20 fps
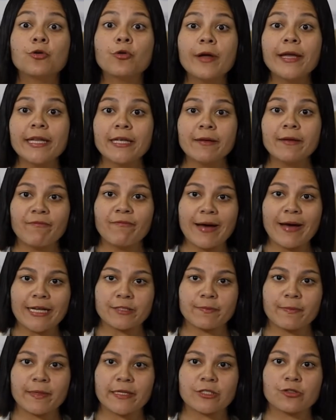green
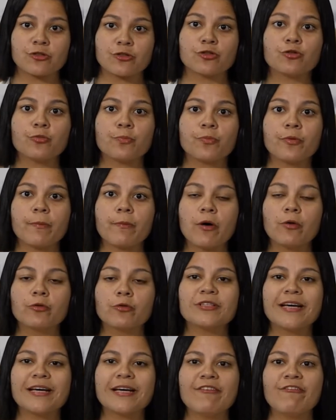investments, to
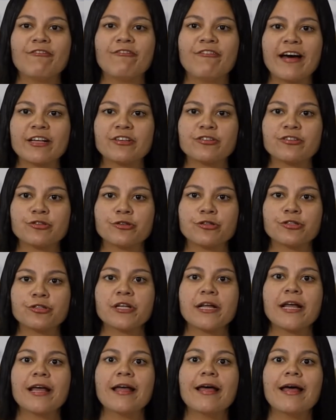promote that
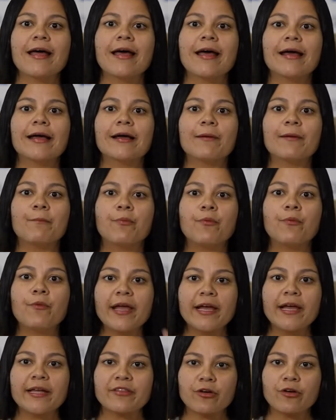investors
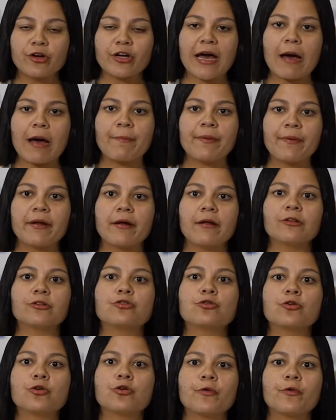bring their capital
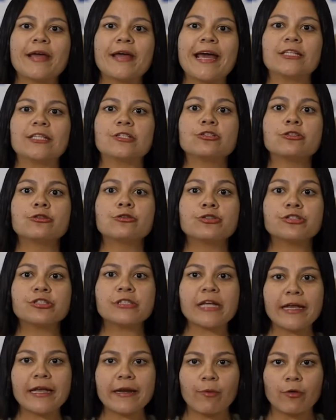to create
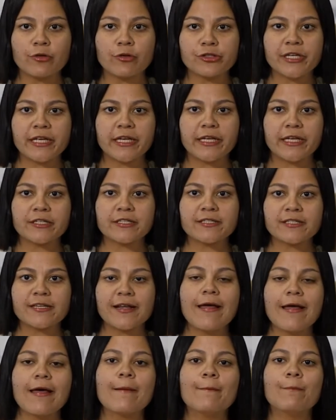sustainable cities,
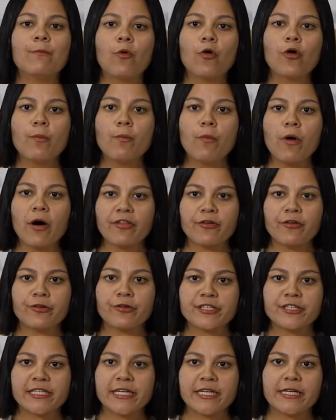more
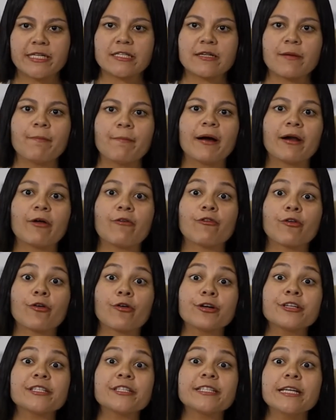modern cities, but of
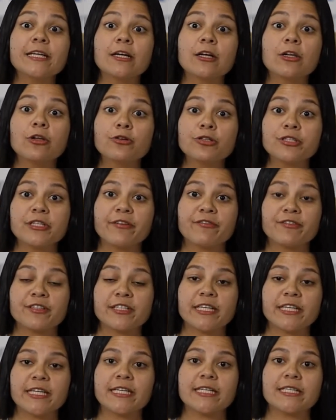course inclusive
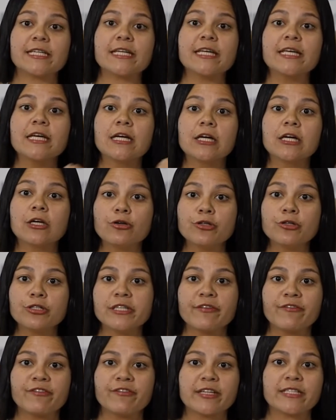cities,
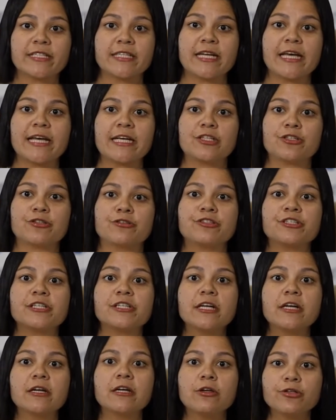inclusive destinations,
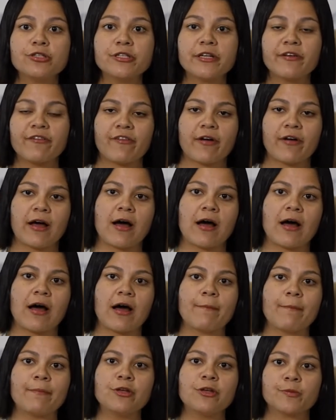inclusive
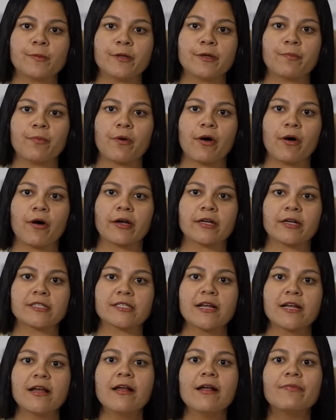amusement
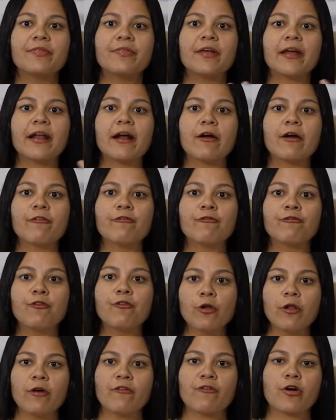parks that are
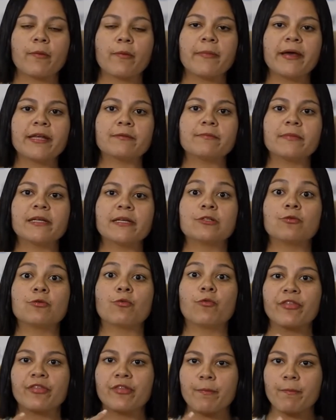full of commitment
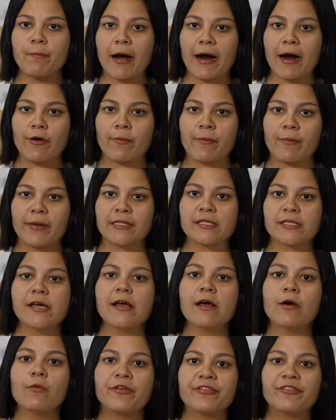with the environment,
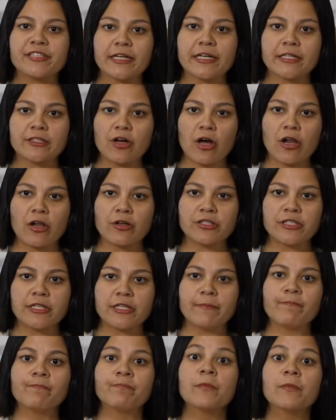with
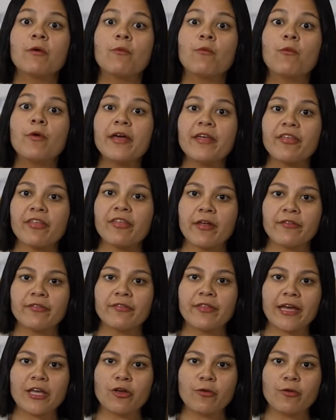technology, with
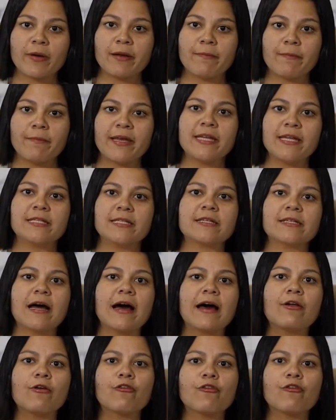the human beings,
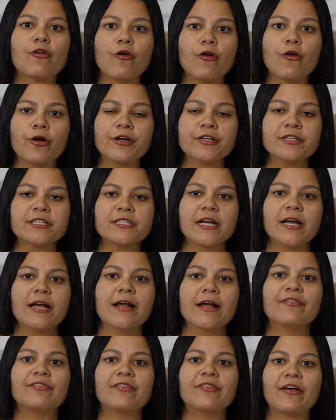and of course
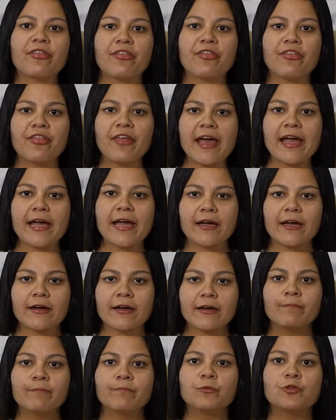that
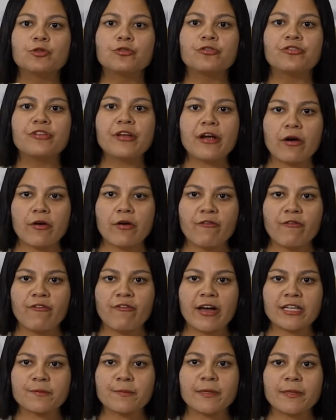thanks to their
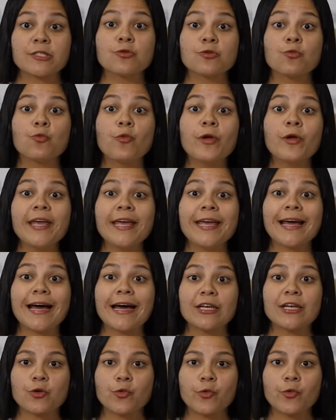investments we
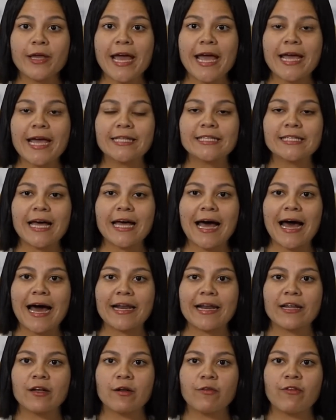can create
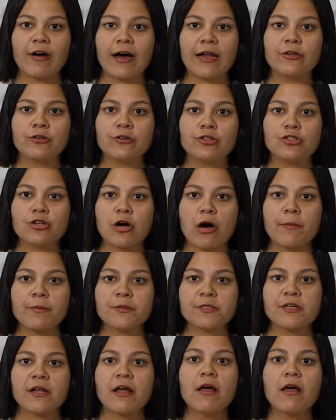added value
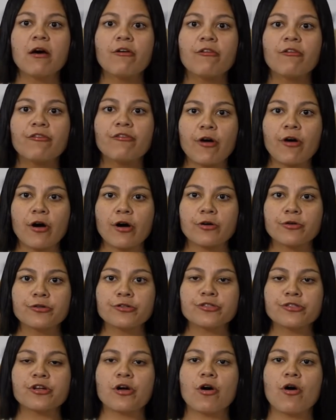jobs
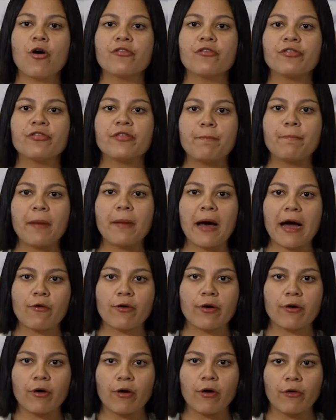focused on the
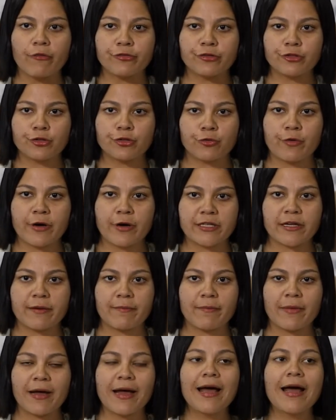power of
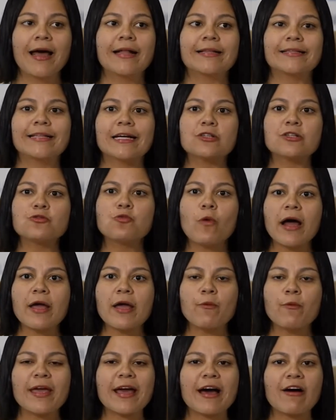tourism. That's
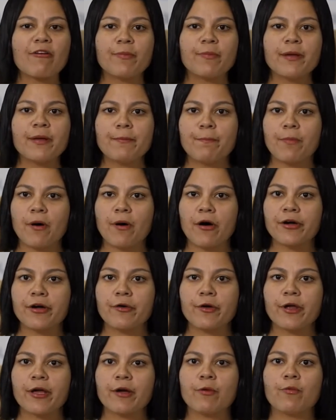why we have been
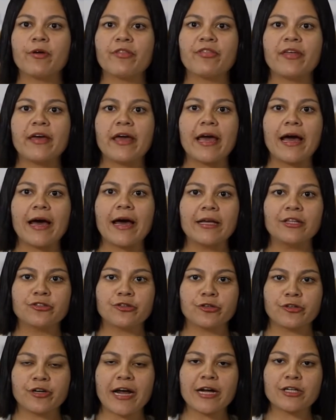partnering with the
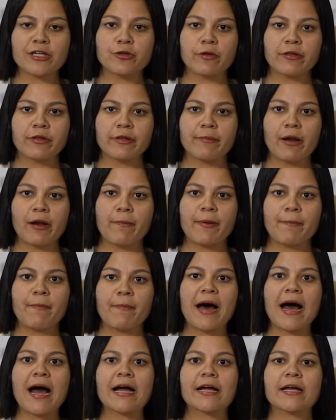International
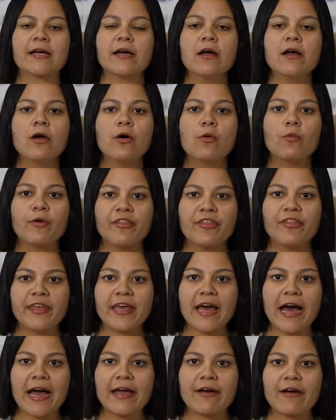Development Bank, with
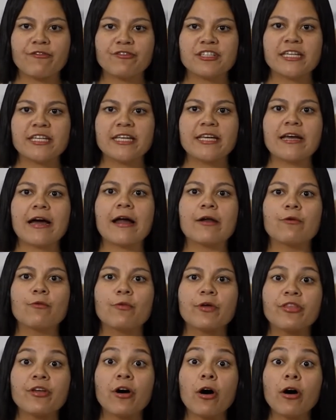the IFC,
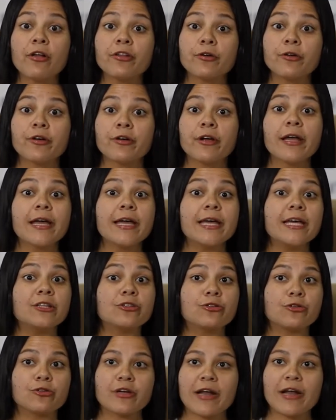and with other
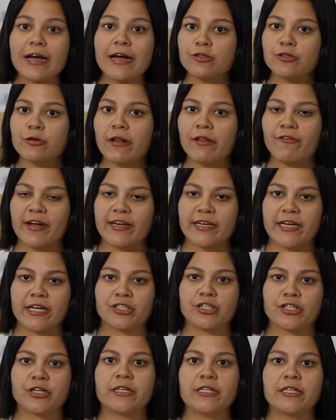international
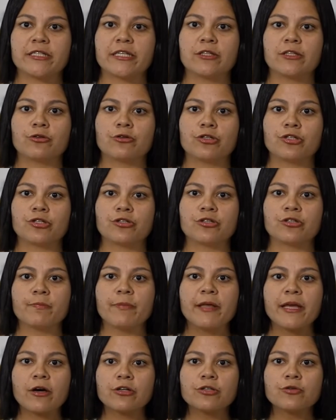financial institutions,
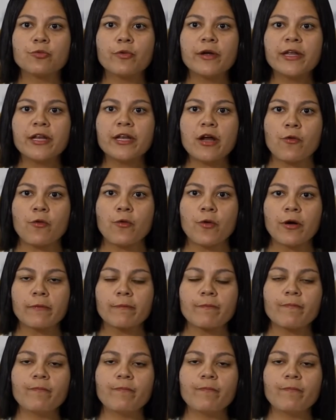because we know